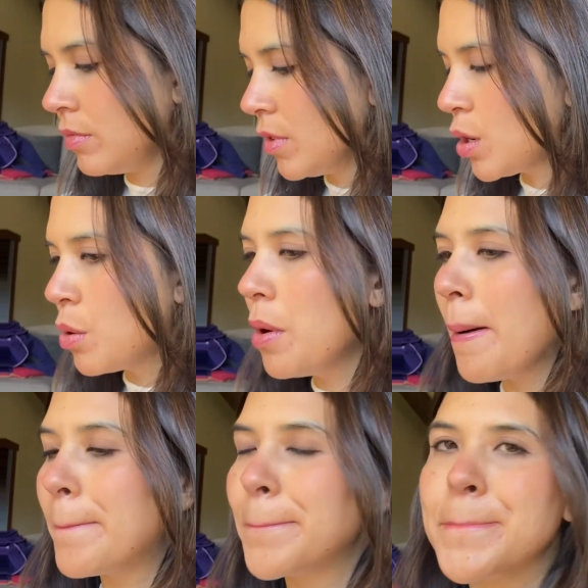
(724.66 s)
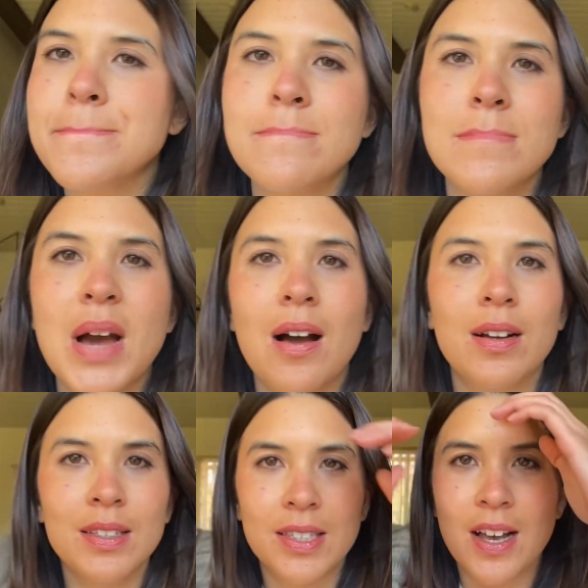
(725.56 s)
Cool.
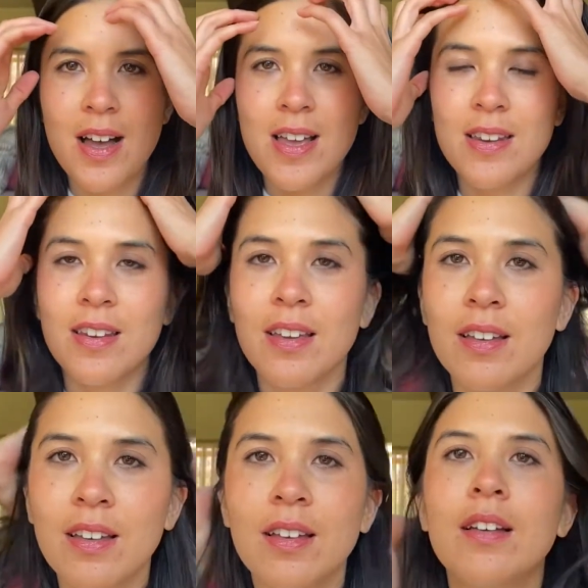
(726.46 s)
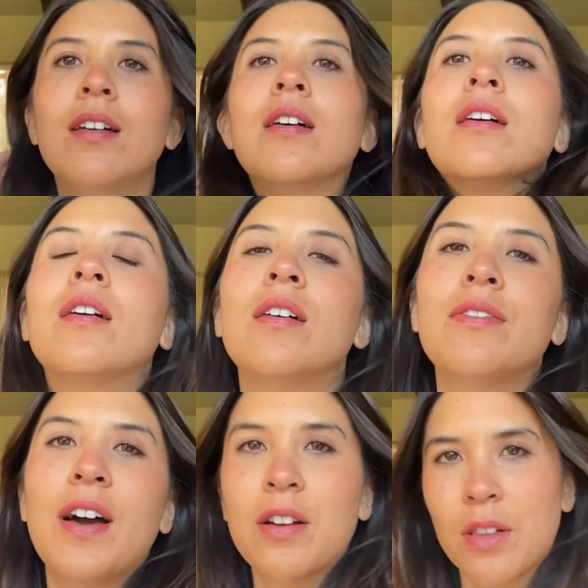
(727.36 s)
Done.
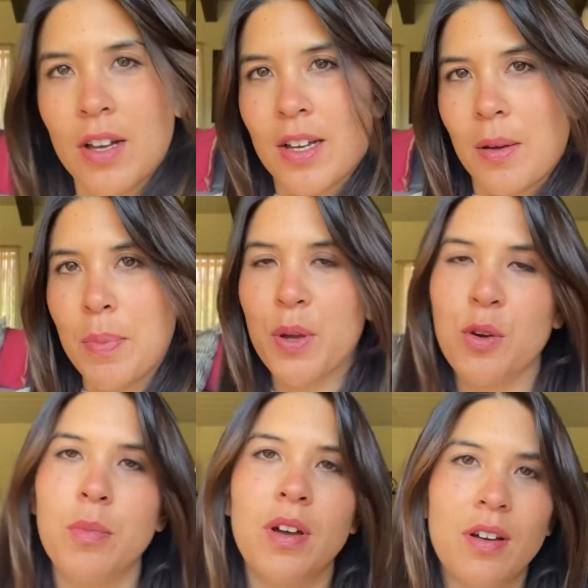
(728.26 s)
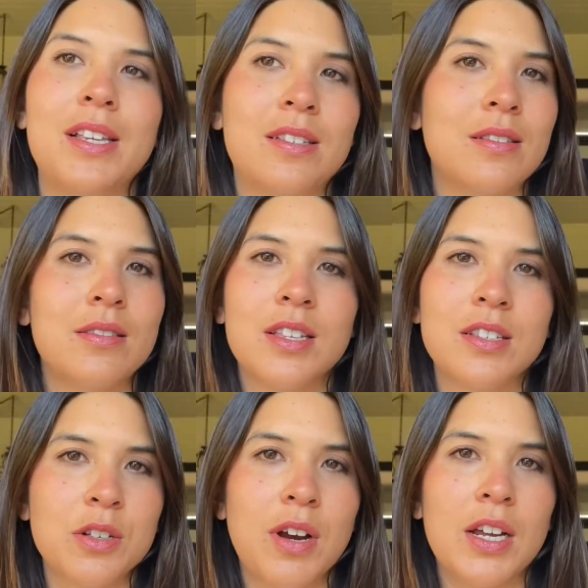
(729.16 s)
Final look. Boom. Okay, this
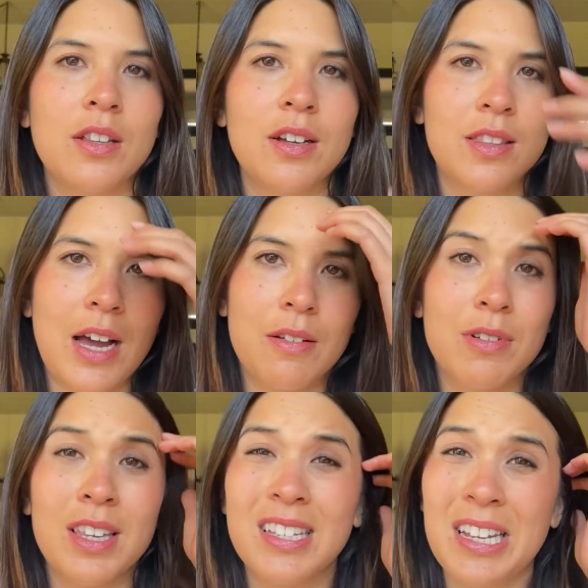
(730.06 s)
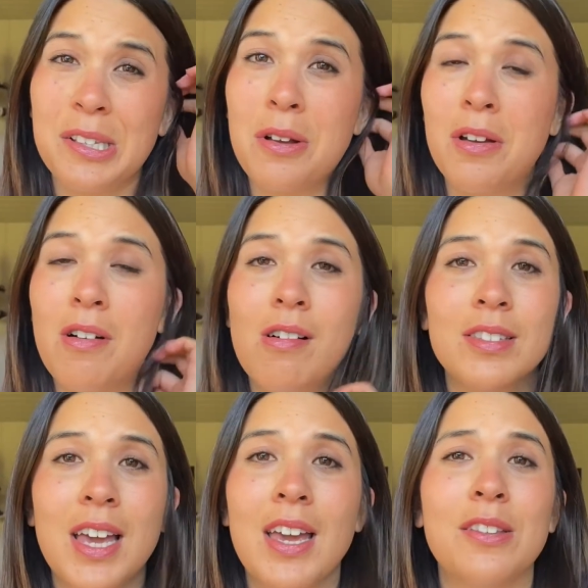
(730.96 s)
is a great look that really stays on all
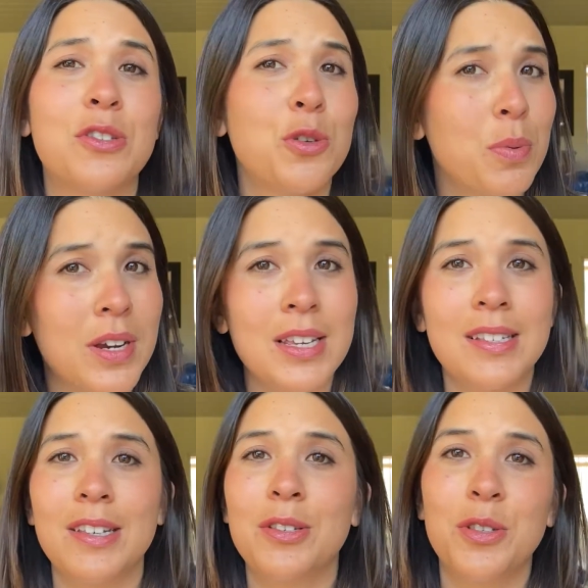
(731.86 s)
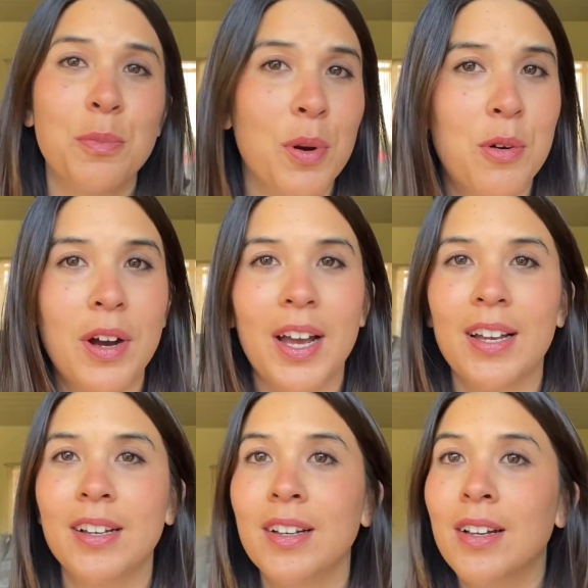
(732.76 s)
day. It's super easy, super
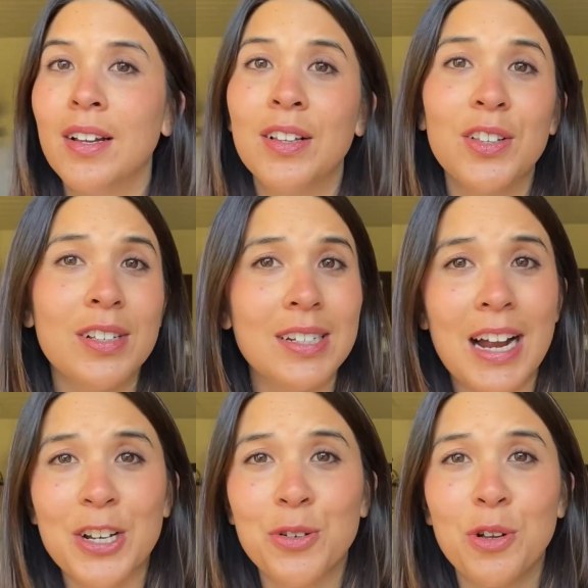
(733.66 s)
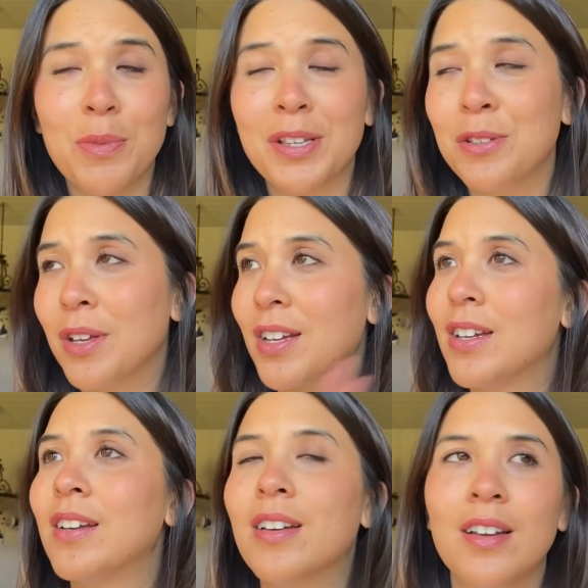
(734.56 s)
quick, looks natural. It makes you look
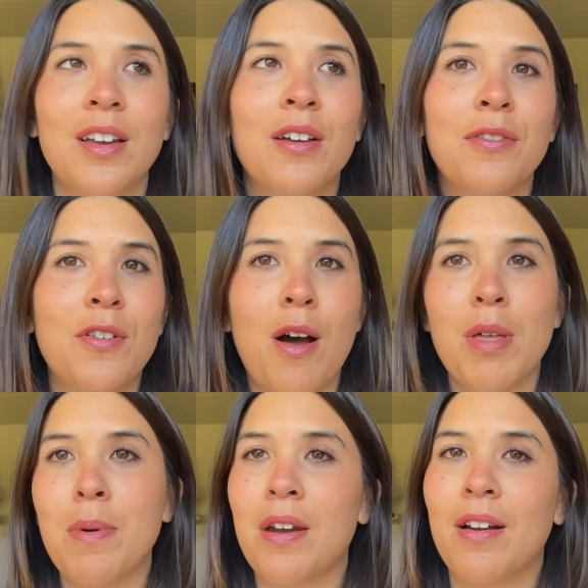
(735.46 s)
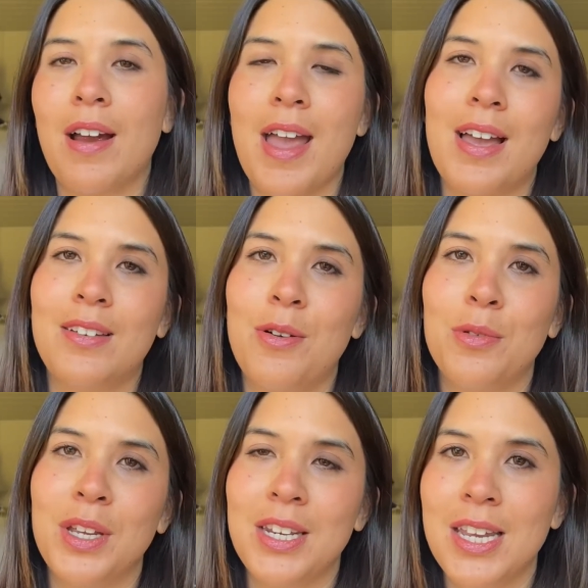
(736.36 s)
phenomenally better and
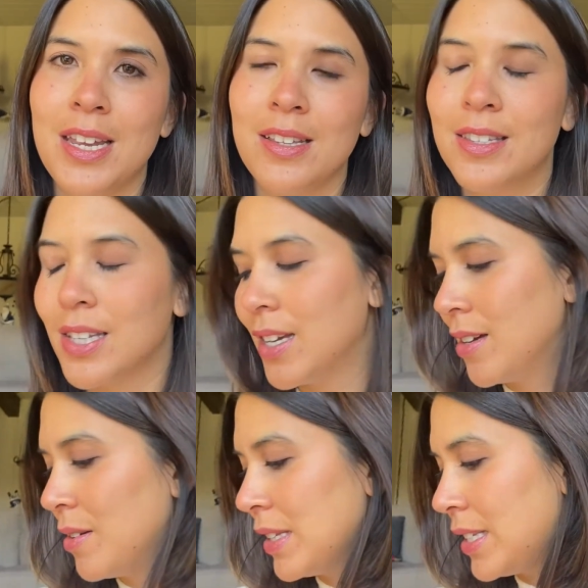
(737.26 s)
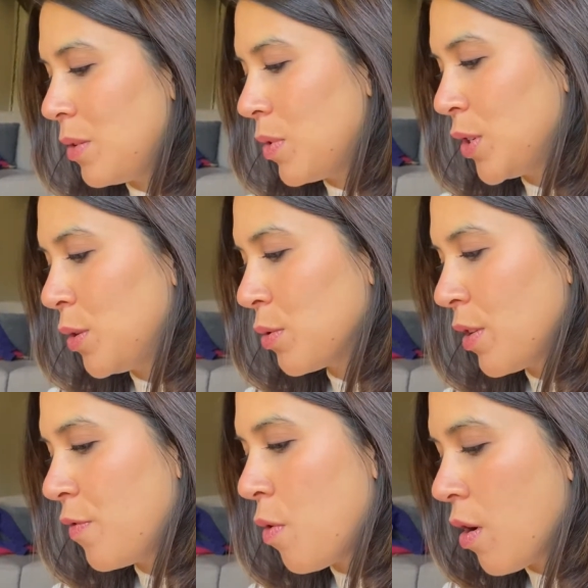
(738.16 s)
only needs, let's see, 1, 2, 3,
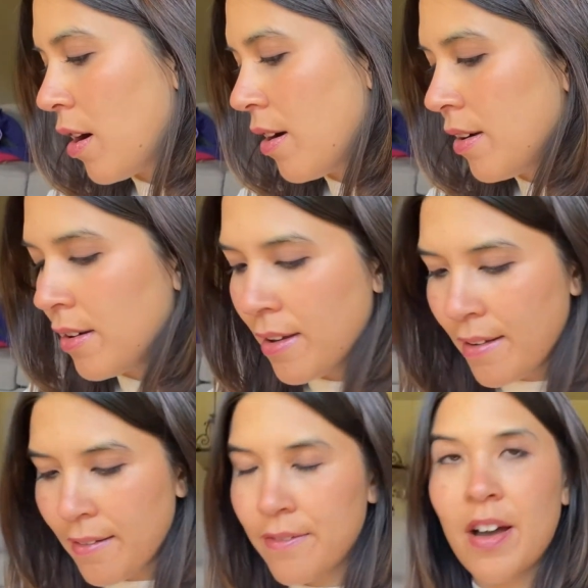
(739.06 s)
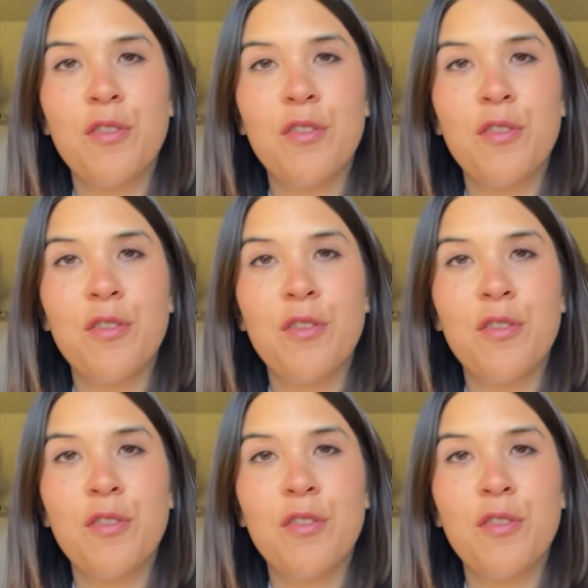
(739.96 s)
4, 5